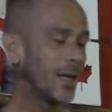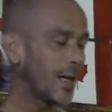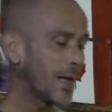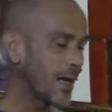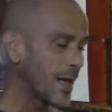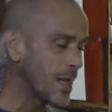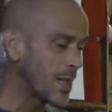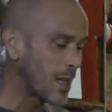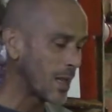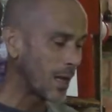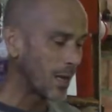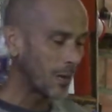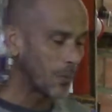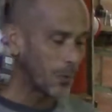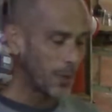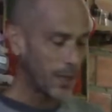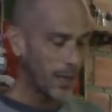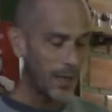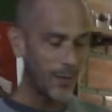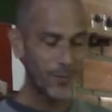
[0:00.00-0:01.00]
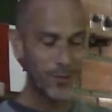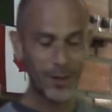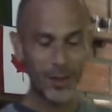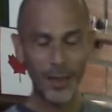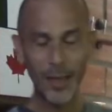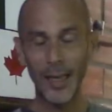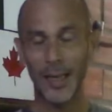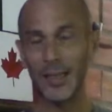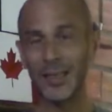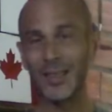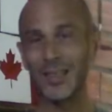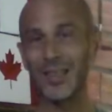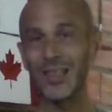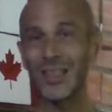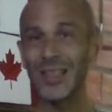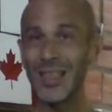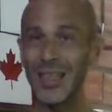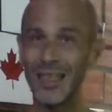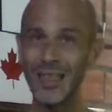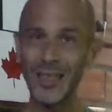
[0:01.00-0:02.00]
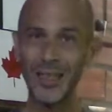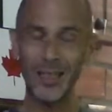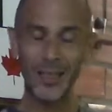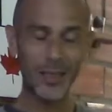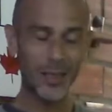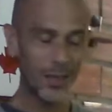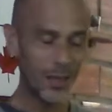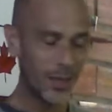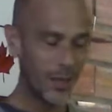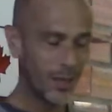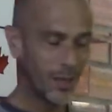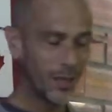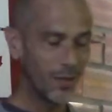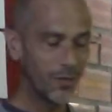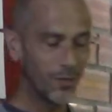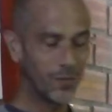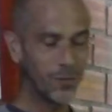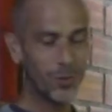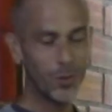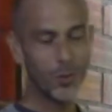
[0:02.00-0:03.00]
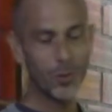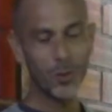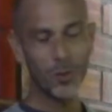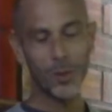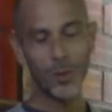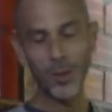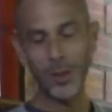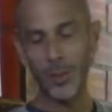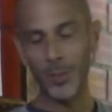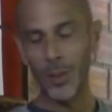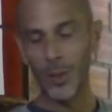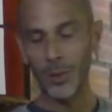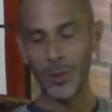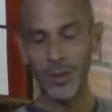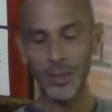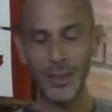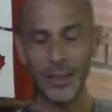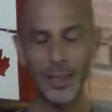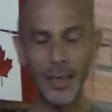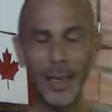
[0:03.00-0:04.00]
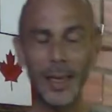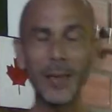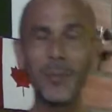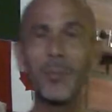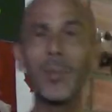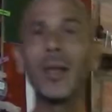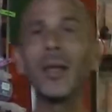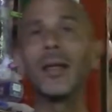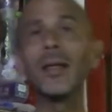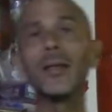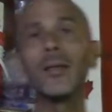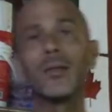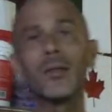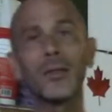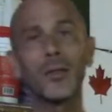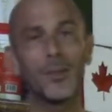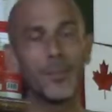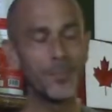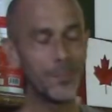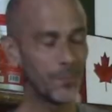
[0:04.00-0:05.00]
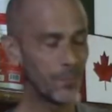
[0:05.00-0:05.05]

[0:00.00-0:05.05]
and then we have to let it sit for about 10 minutes